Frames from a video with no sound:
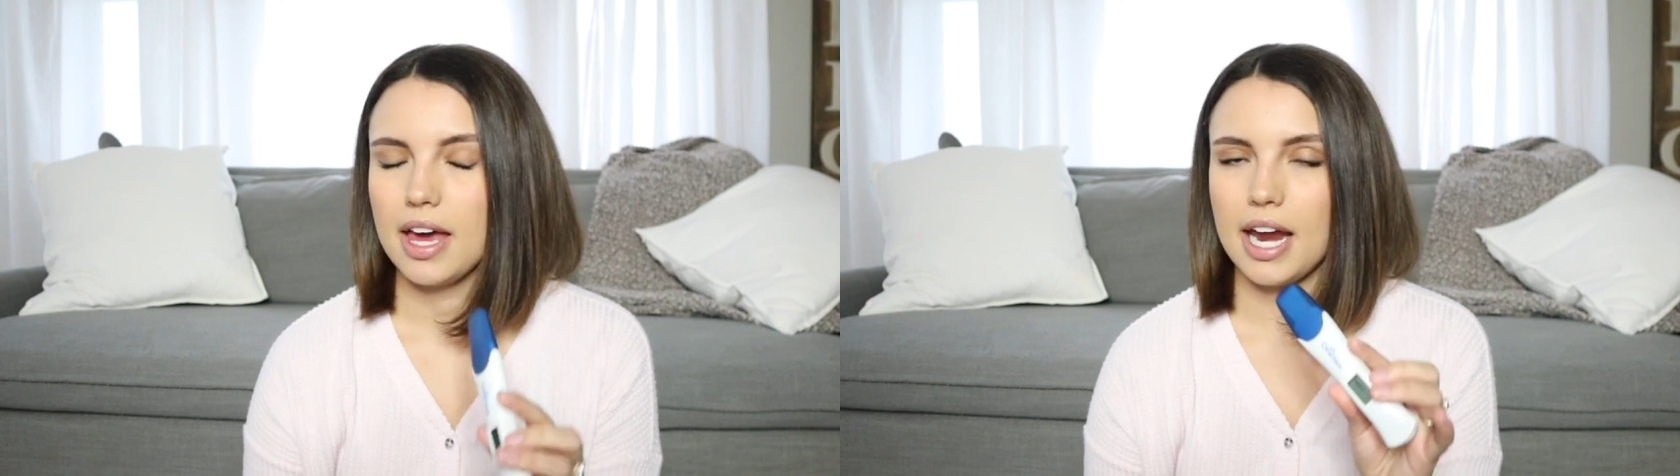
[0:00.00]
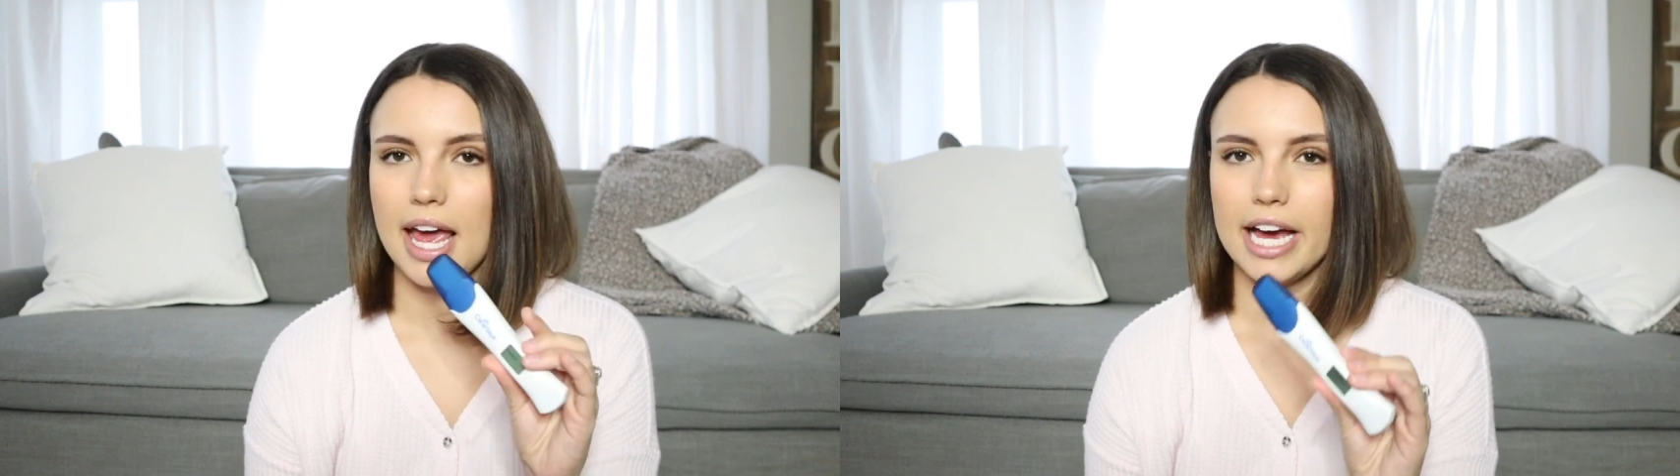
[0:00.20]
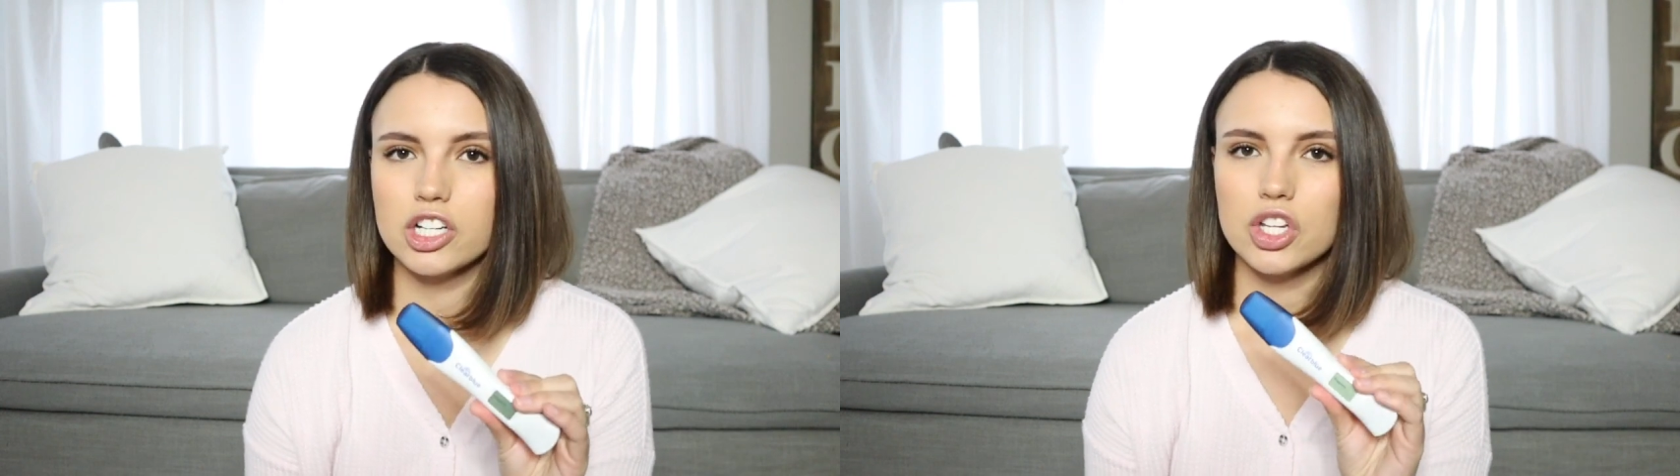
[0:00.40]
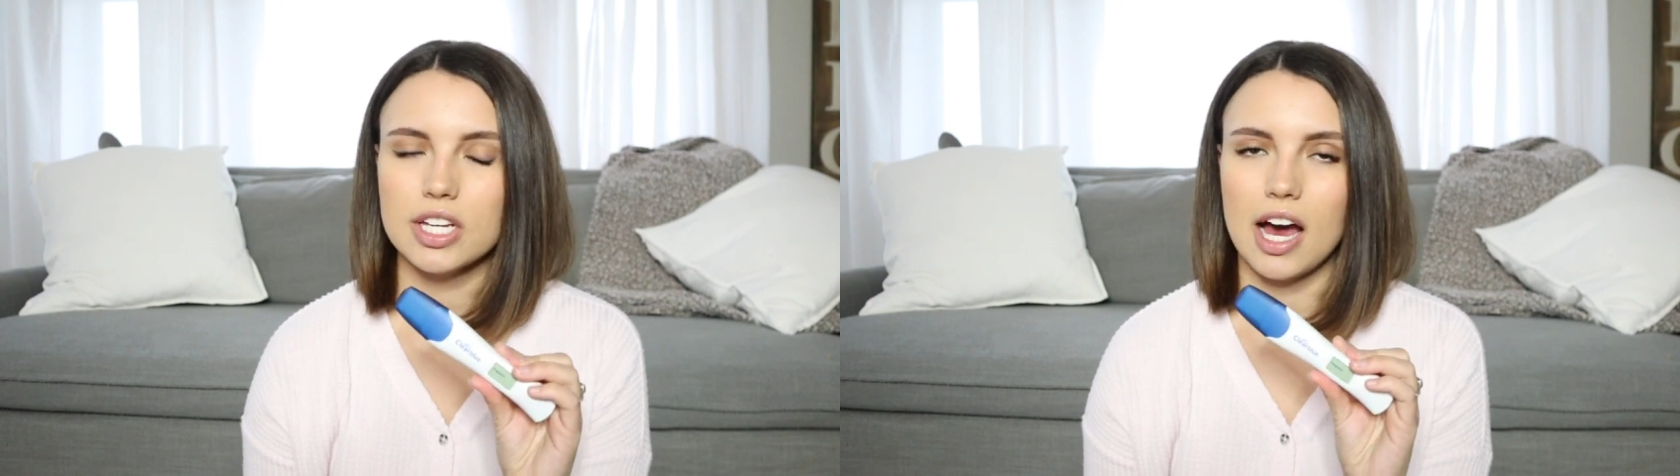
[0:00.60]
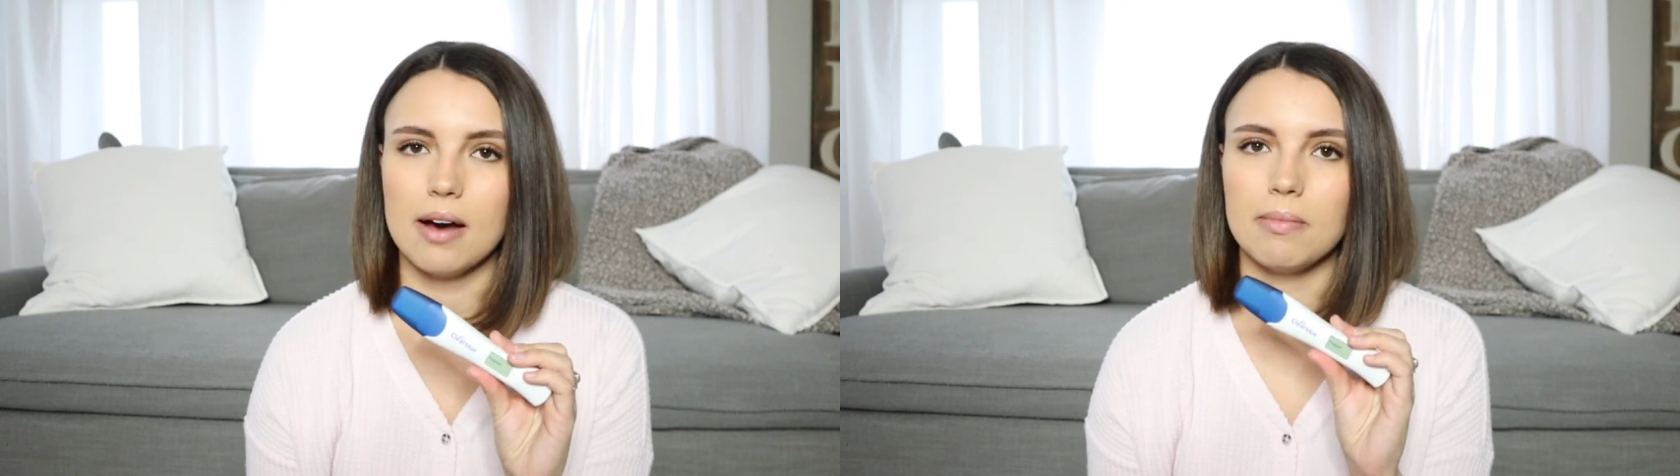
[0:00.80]
and I actually
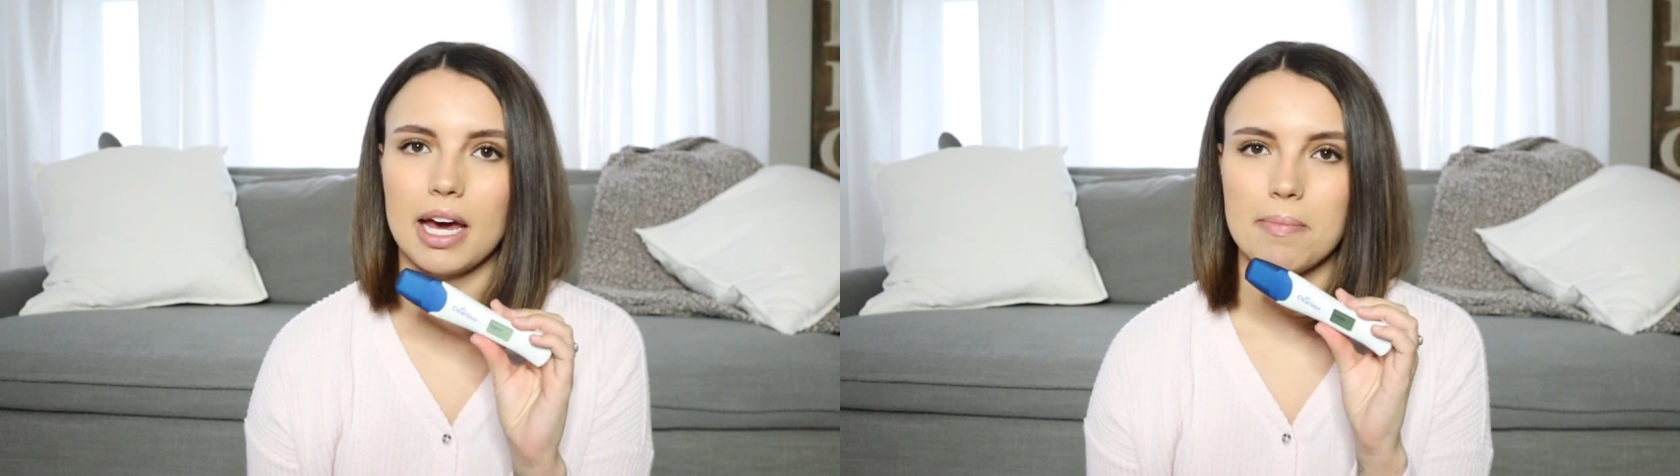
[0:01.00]
got my